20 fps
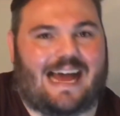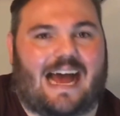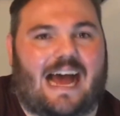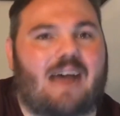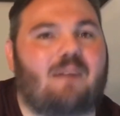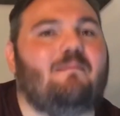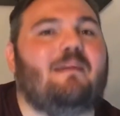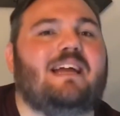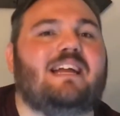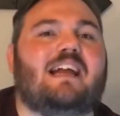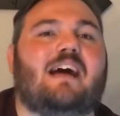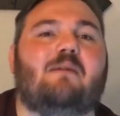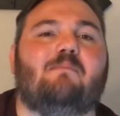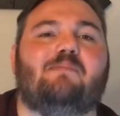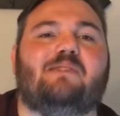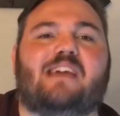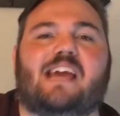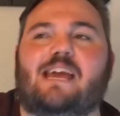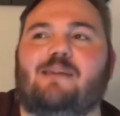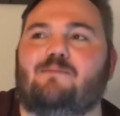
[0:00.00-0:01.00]
I may not
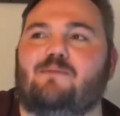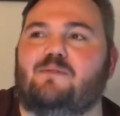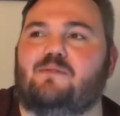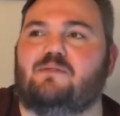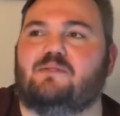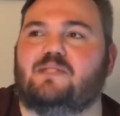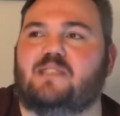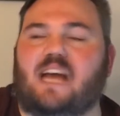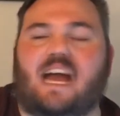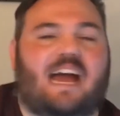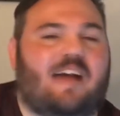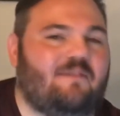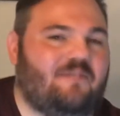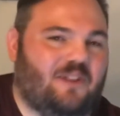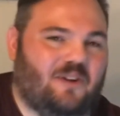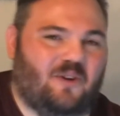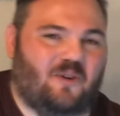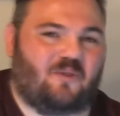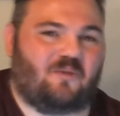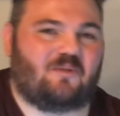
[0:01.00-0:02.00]
be able to have
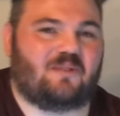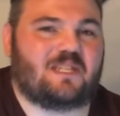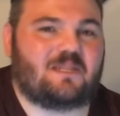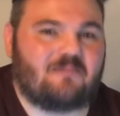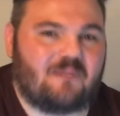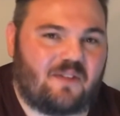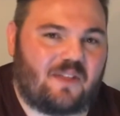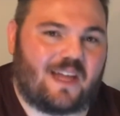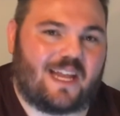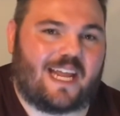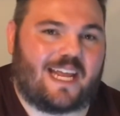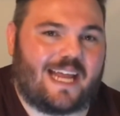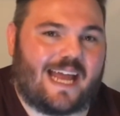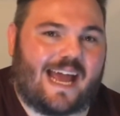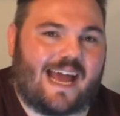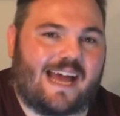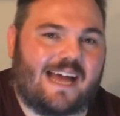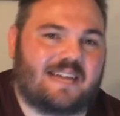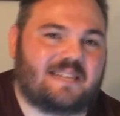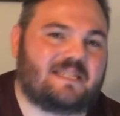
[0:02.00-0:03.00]
the charisma that he
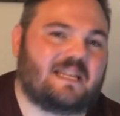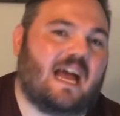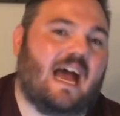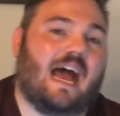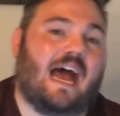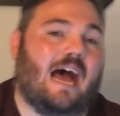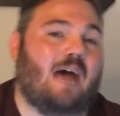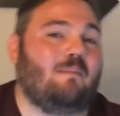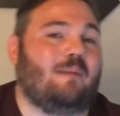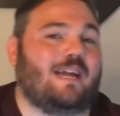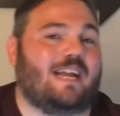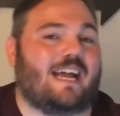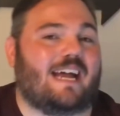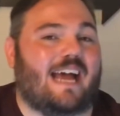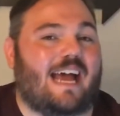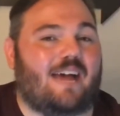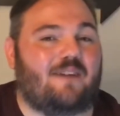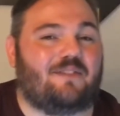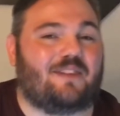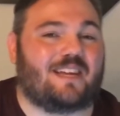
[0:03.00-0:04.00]
has. I may not
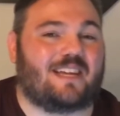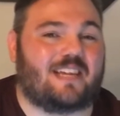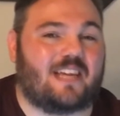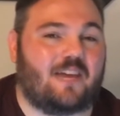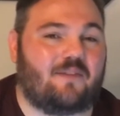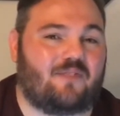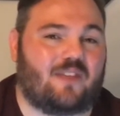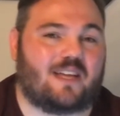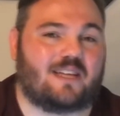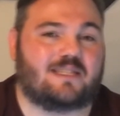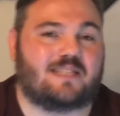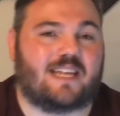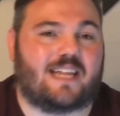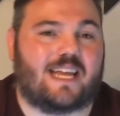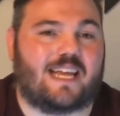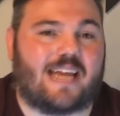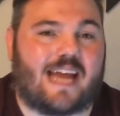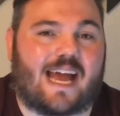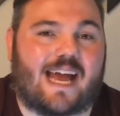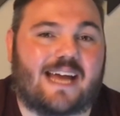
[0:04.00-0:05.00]
have the giftings that
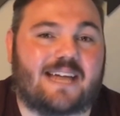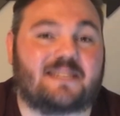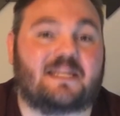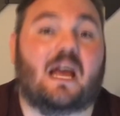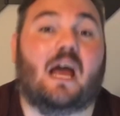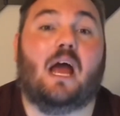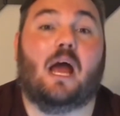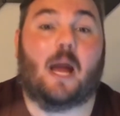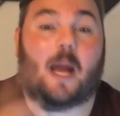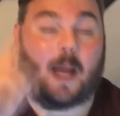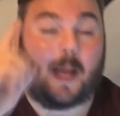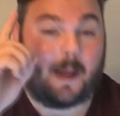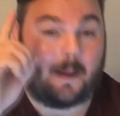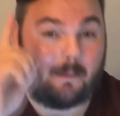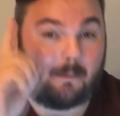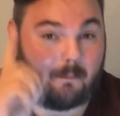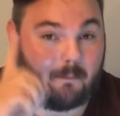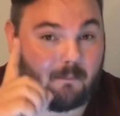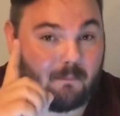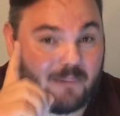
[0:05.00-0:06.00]
he has,
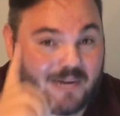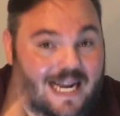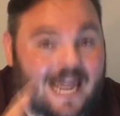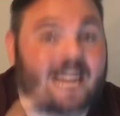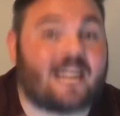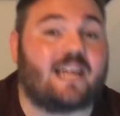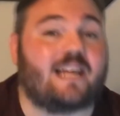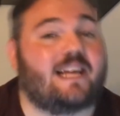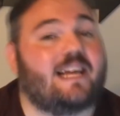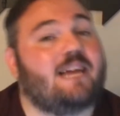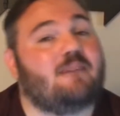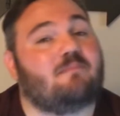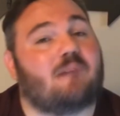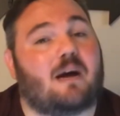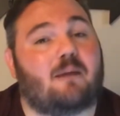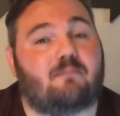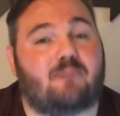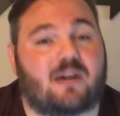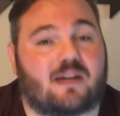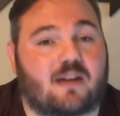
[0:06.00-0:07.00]
but I can get
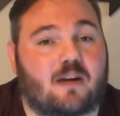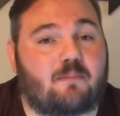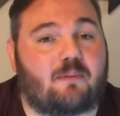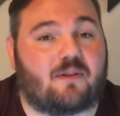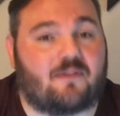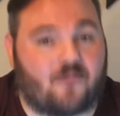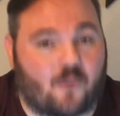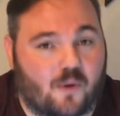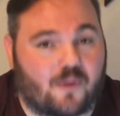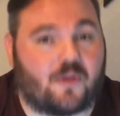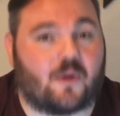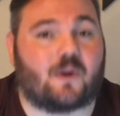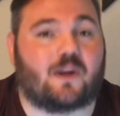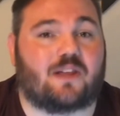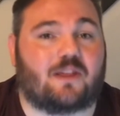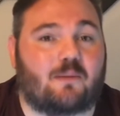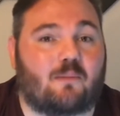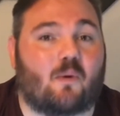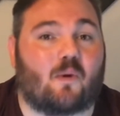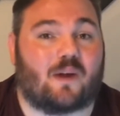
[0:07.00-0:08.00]
my butt up at 4:30
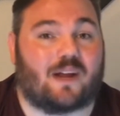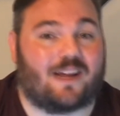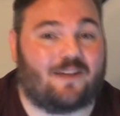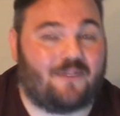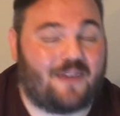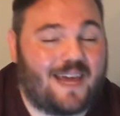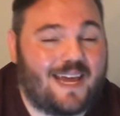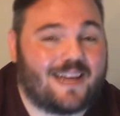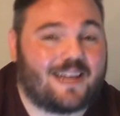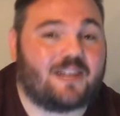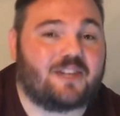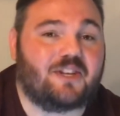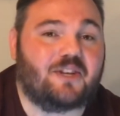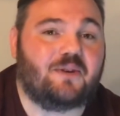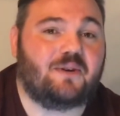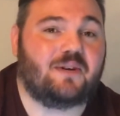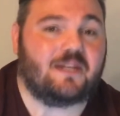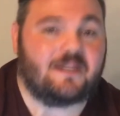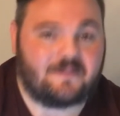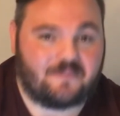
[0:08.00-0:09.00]
in the morning. If he can
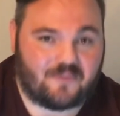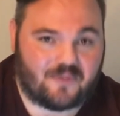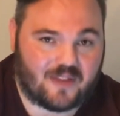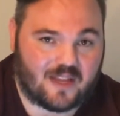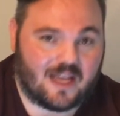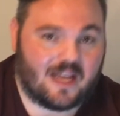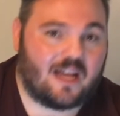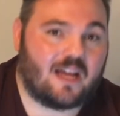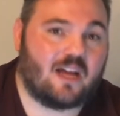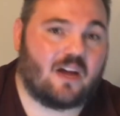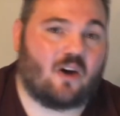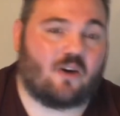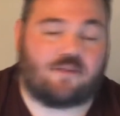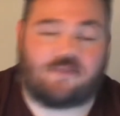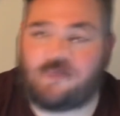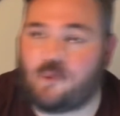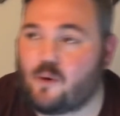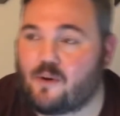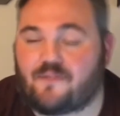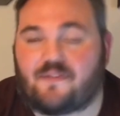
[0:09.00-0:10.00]
do it on
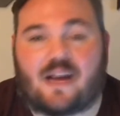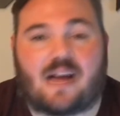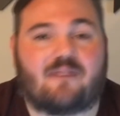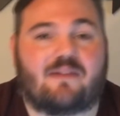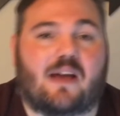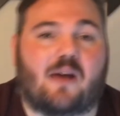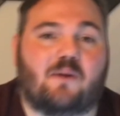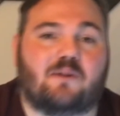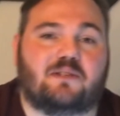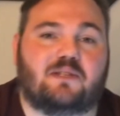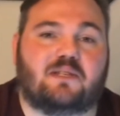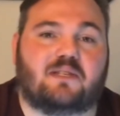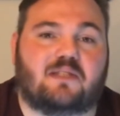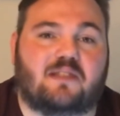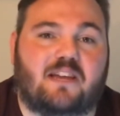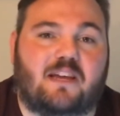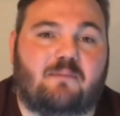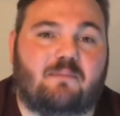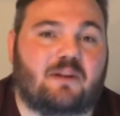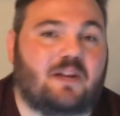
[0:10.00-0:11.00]
4 or 5 hours of
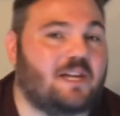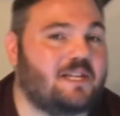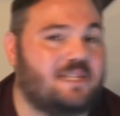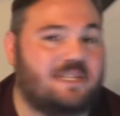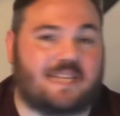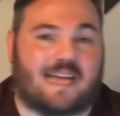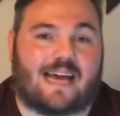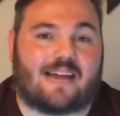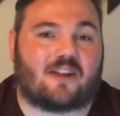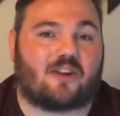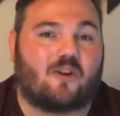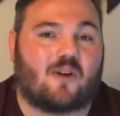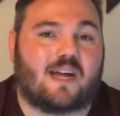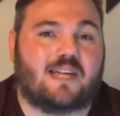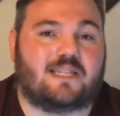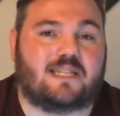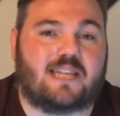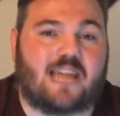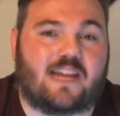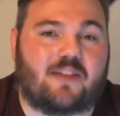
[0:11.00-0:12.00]
sleep because he's had a
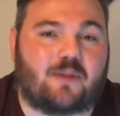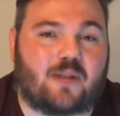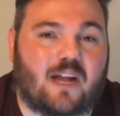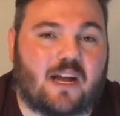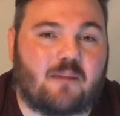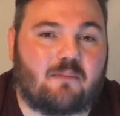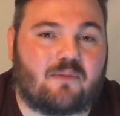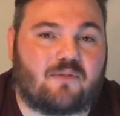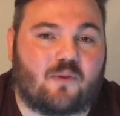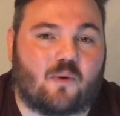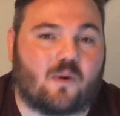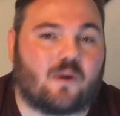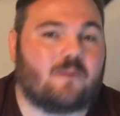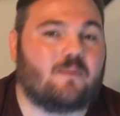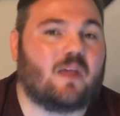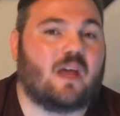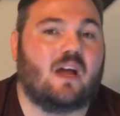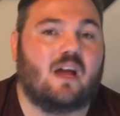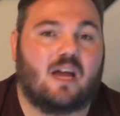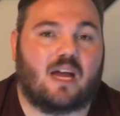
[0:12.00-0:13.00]
crazy day the night
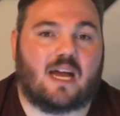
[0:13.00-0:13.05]
before,